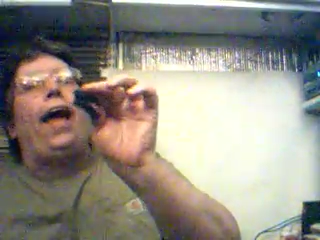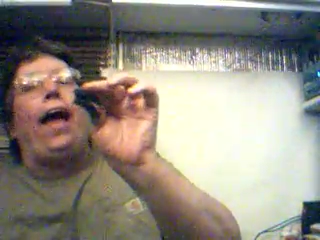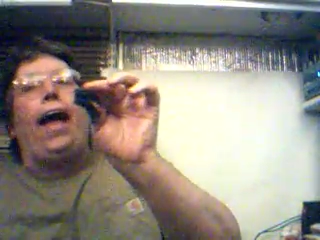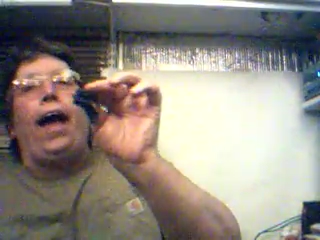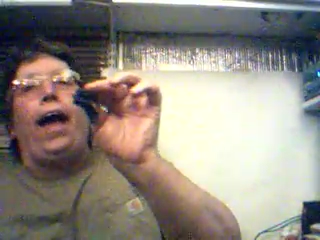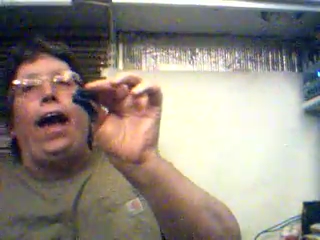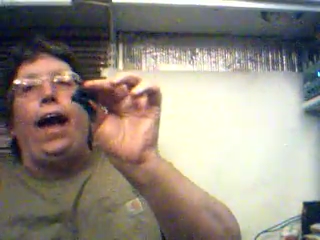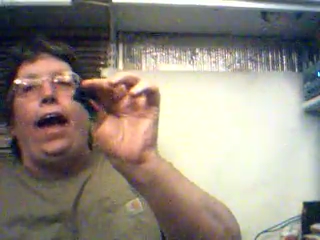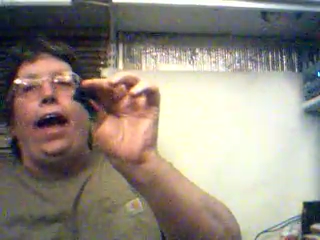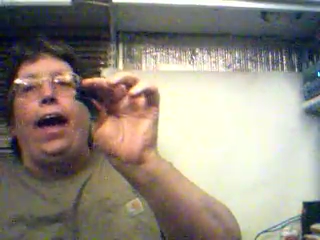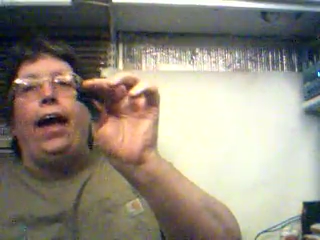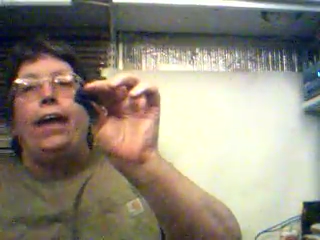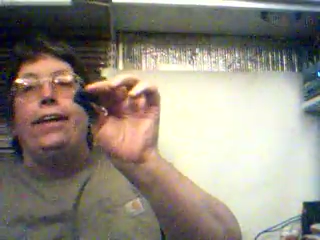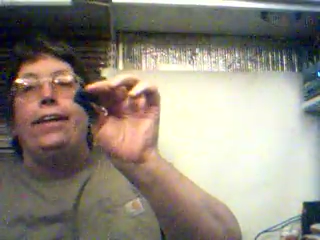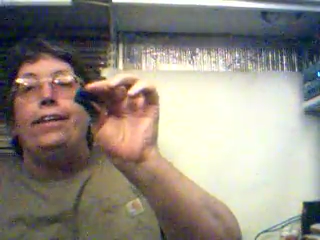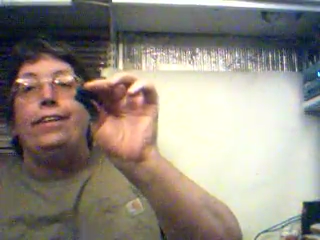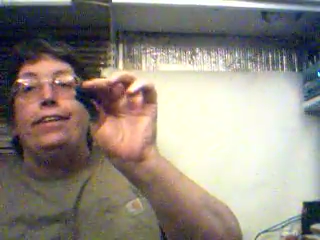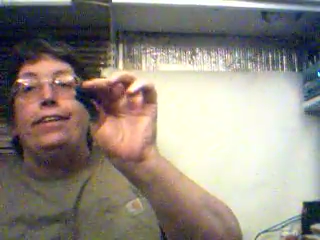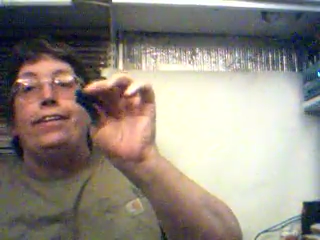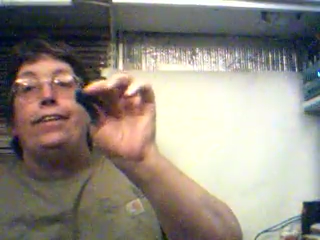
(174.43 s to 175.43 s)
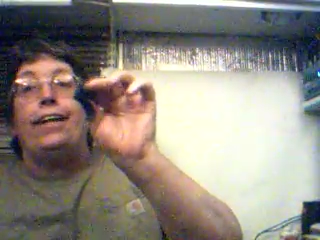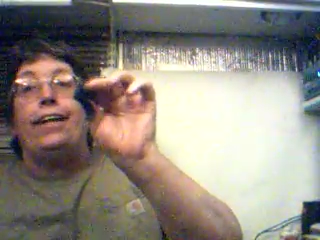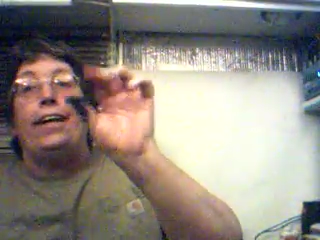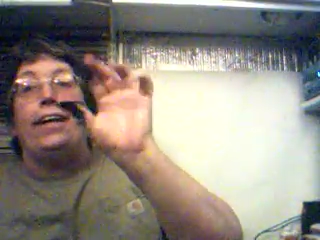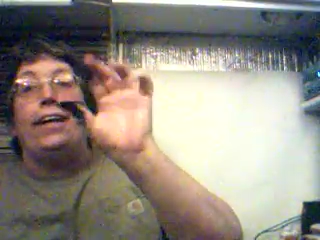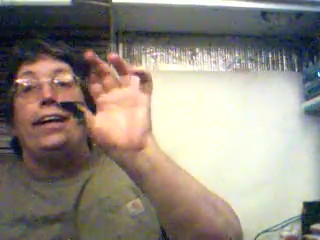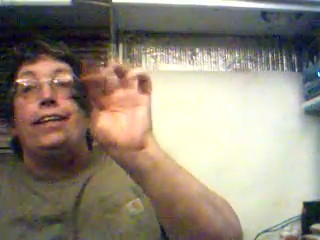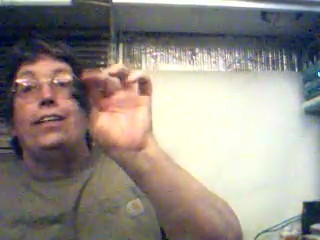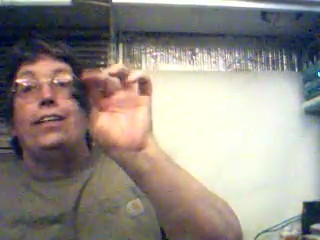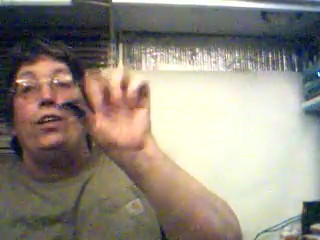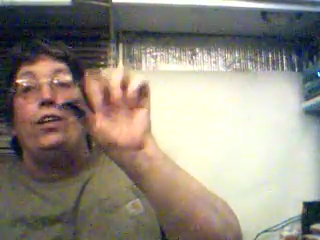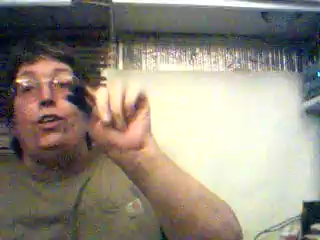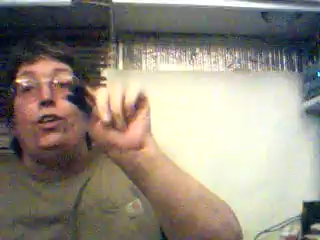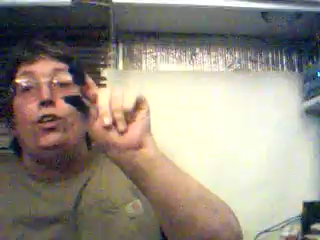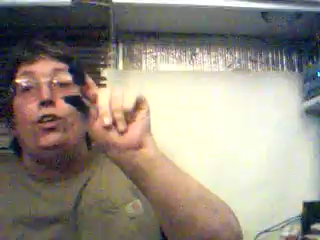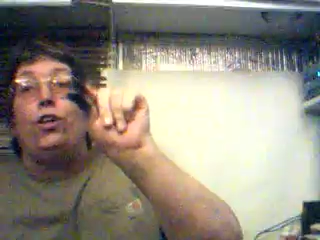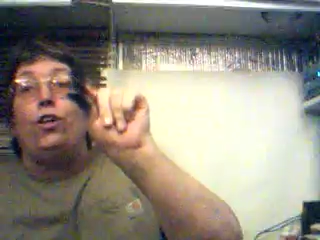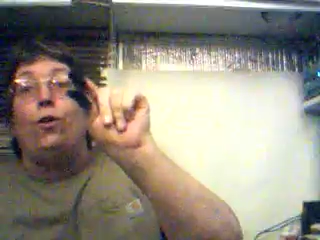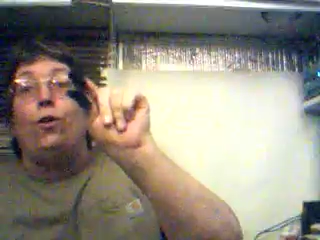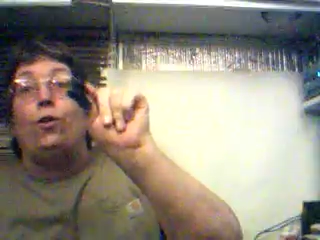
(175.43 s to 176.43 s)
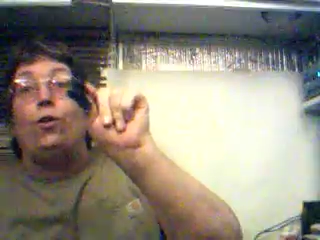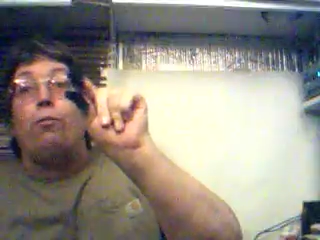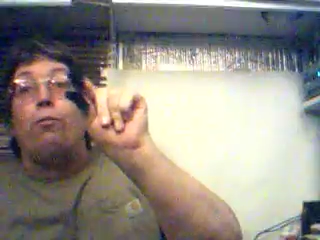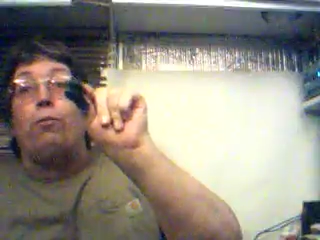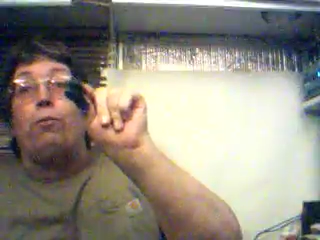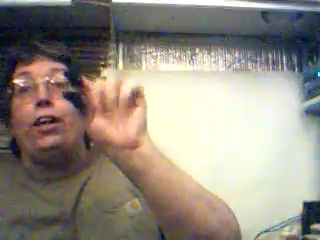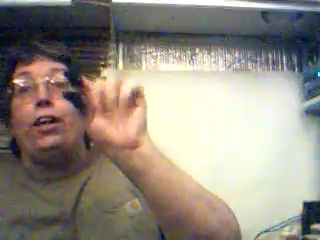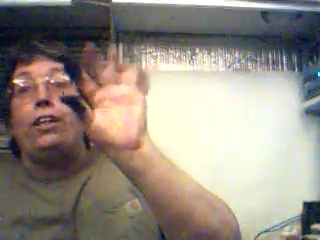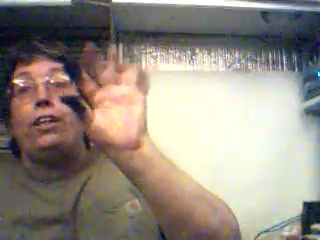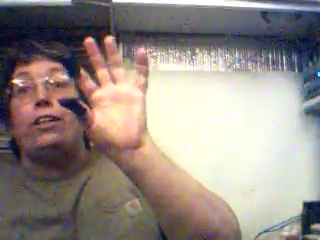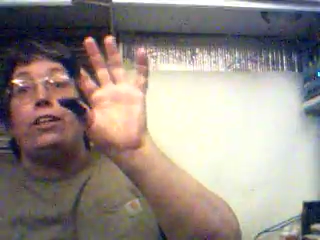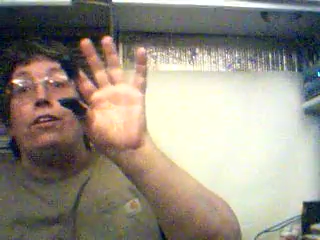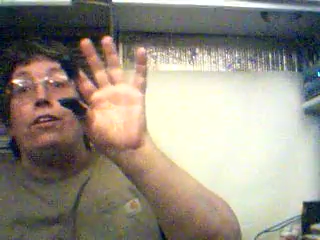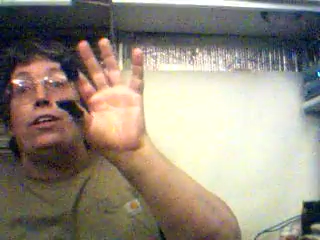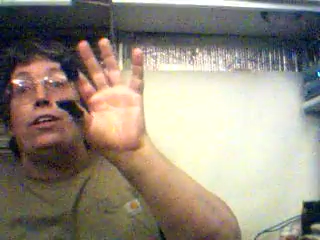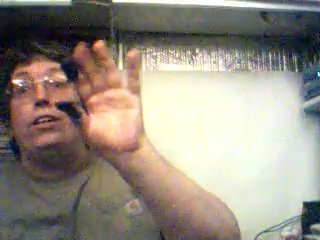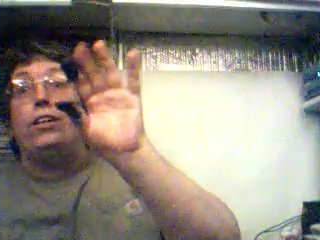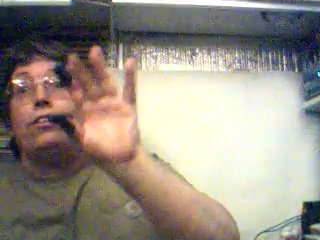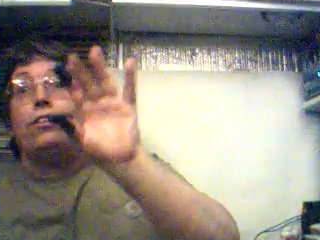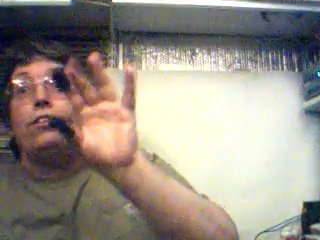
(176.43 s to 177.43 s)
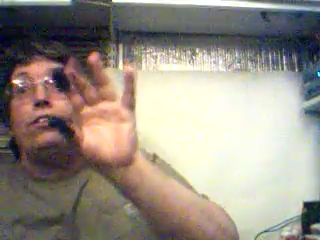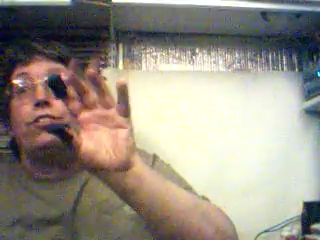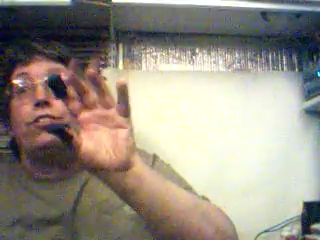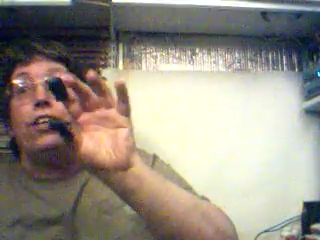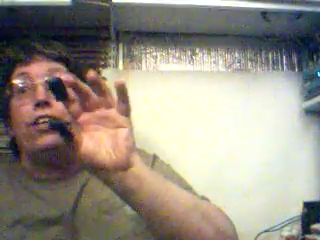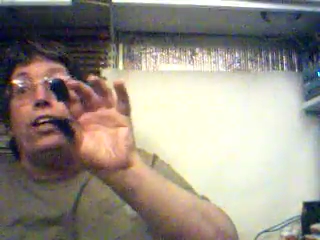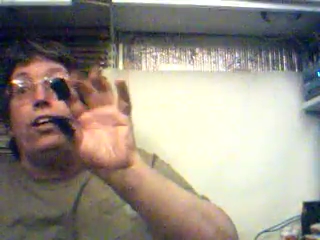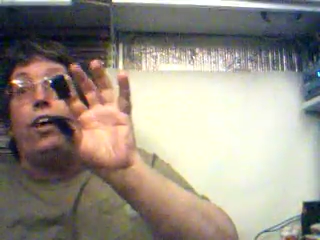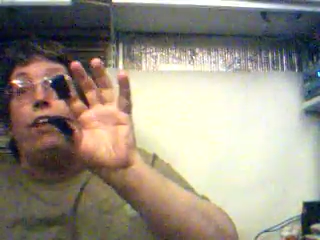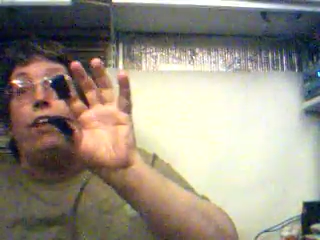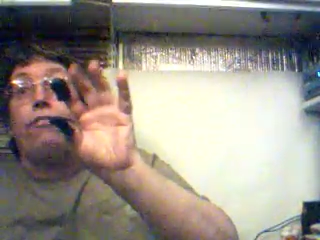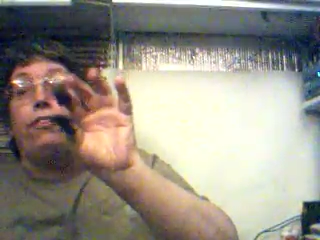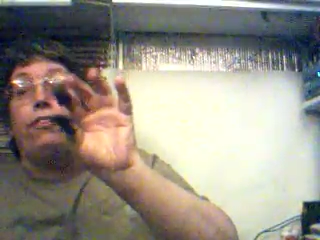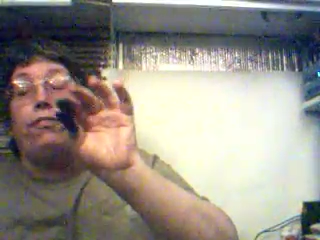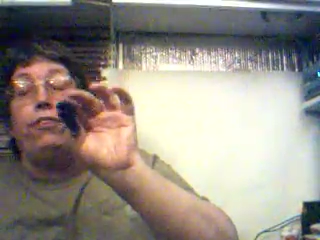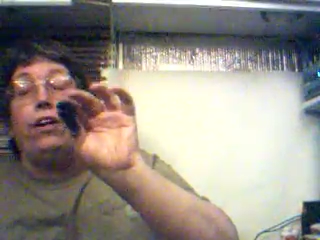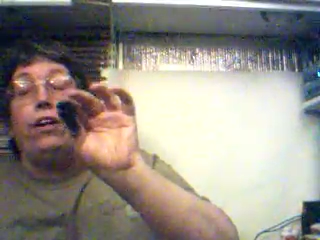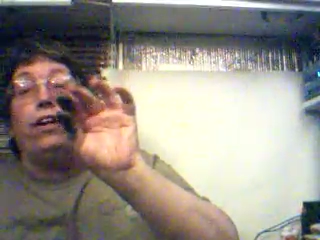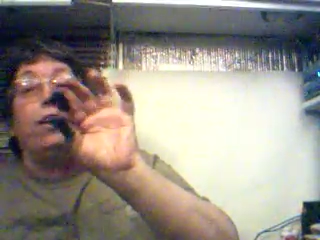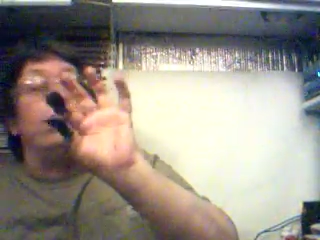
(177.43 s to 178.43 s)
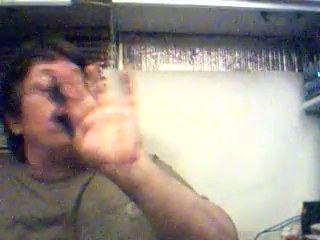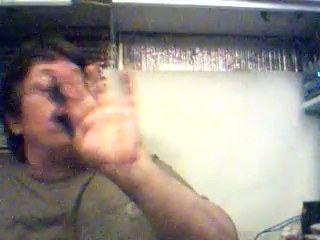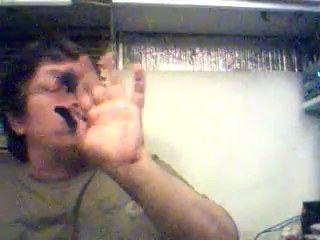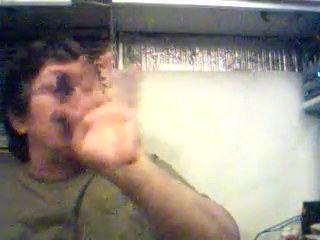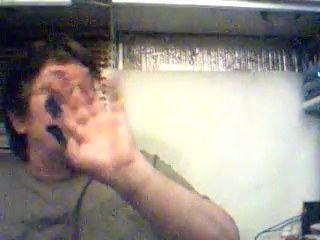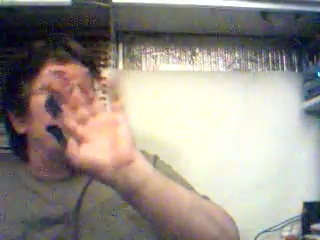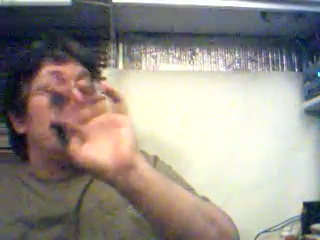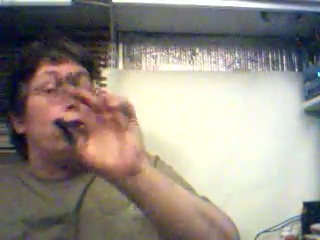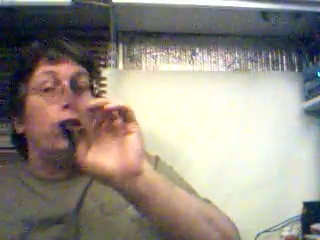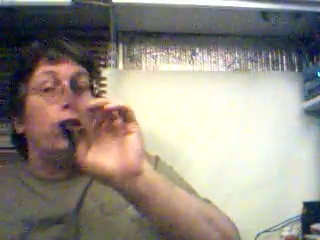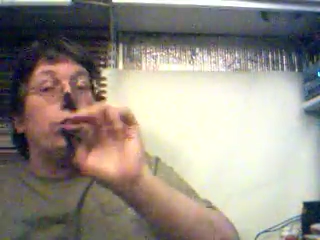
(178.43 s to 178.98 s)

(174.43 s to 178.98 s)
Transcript: and you don't abrade the skin off your fingers. Works